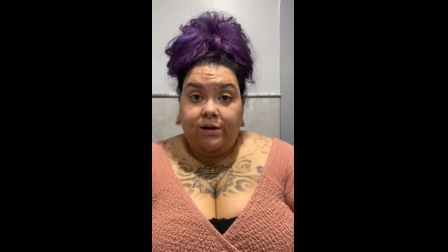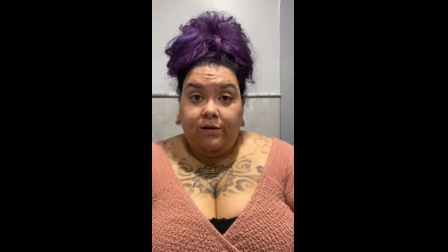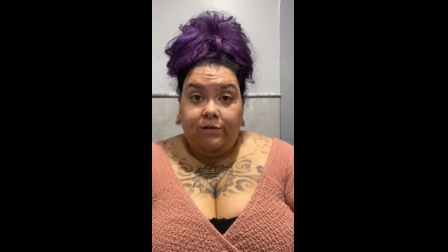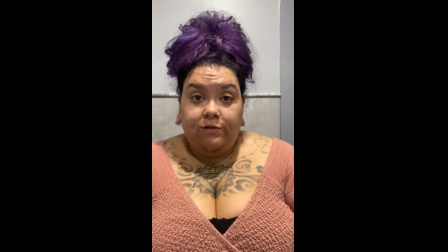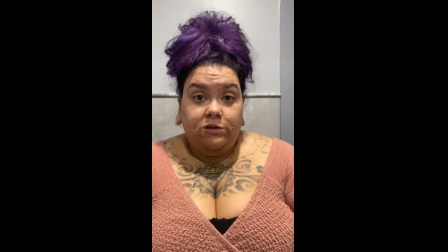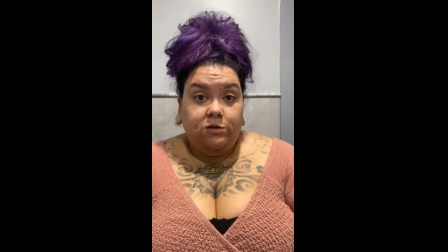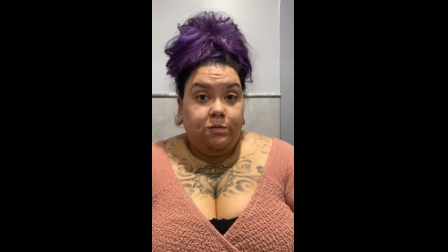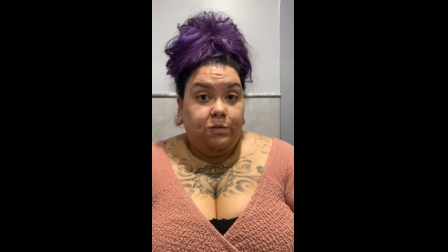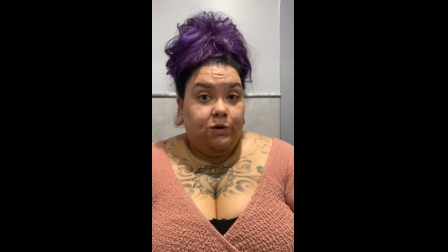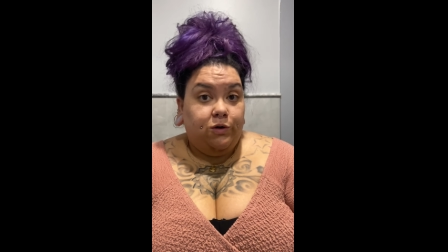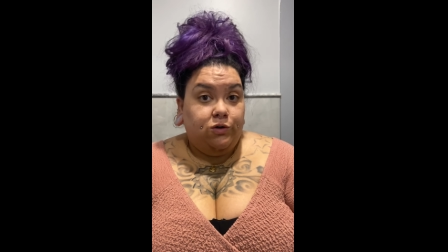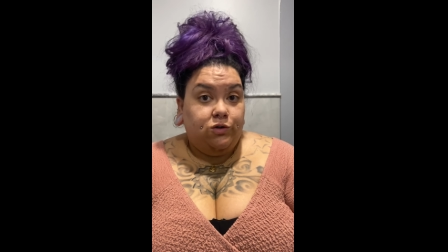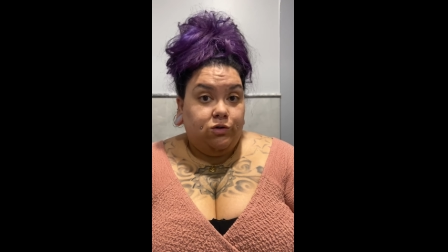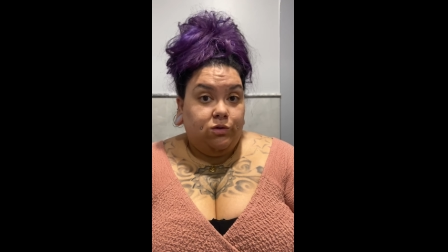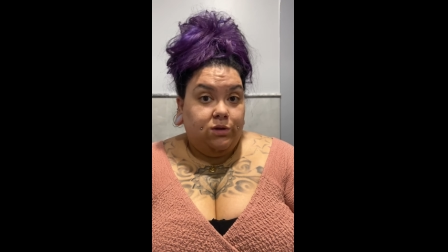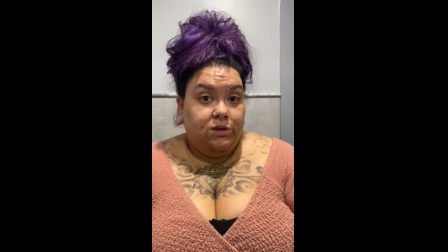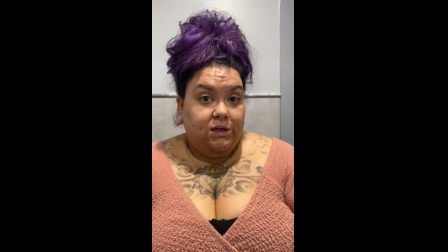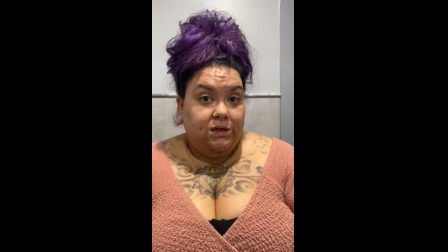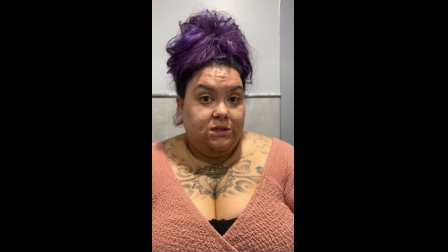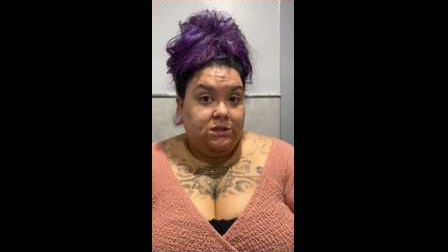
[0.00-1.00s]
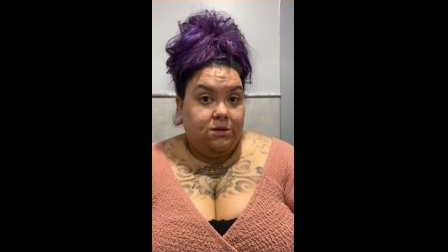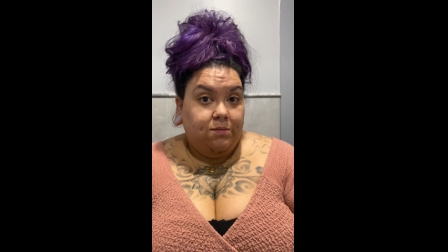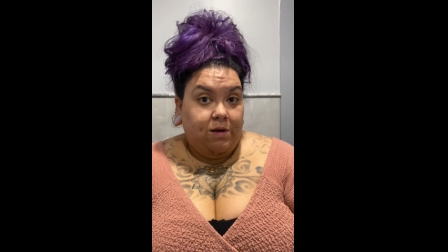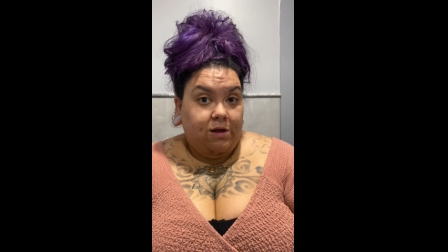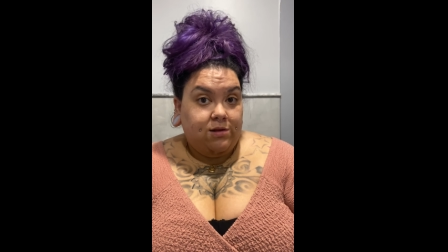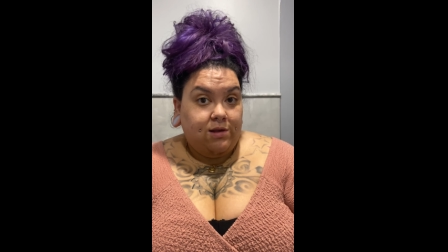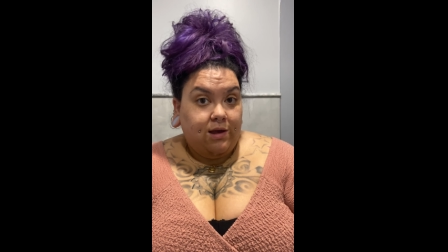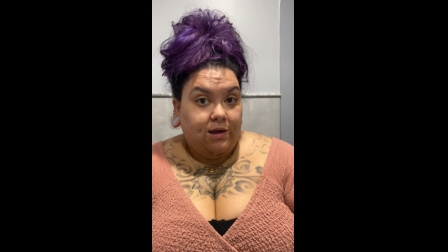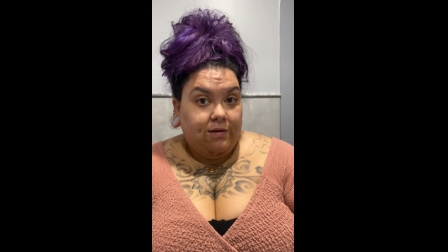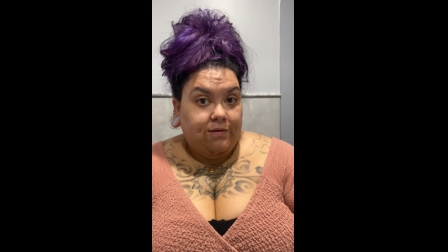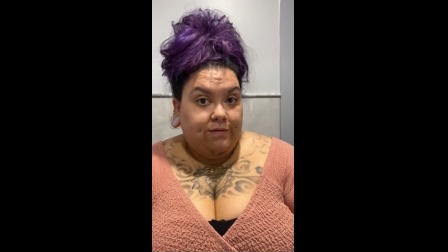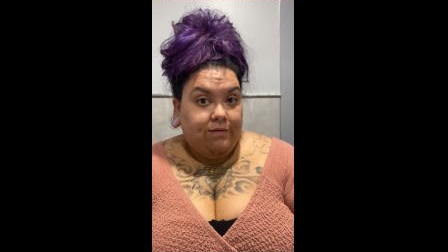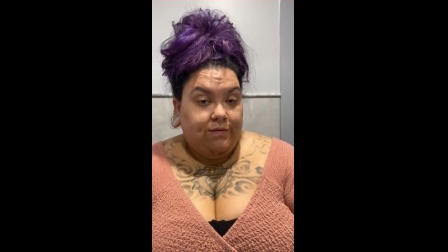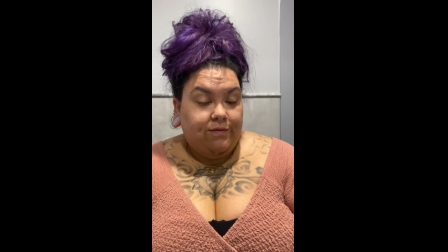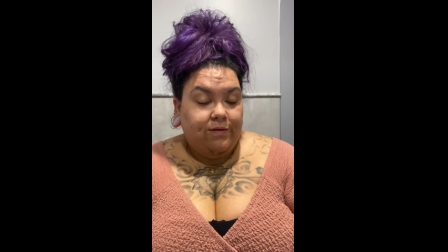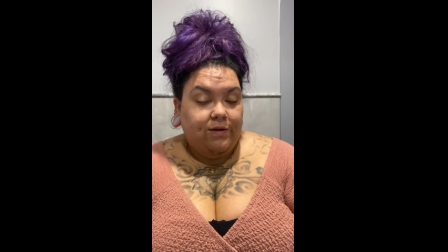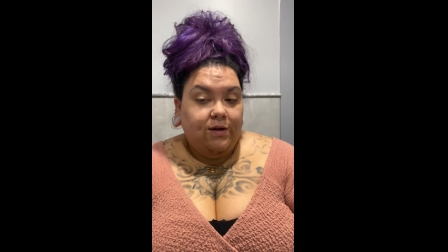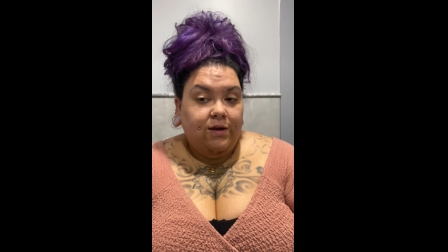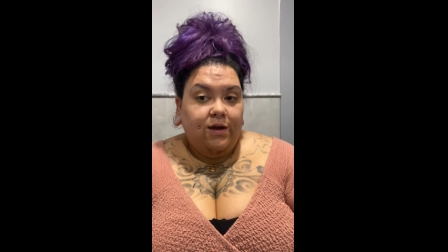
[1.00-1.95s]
of spiritual things in my life.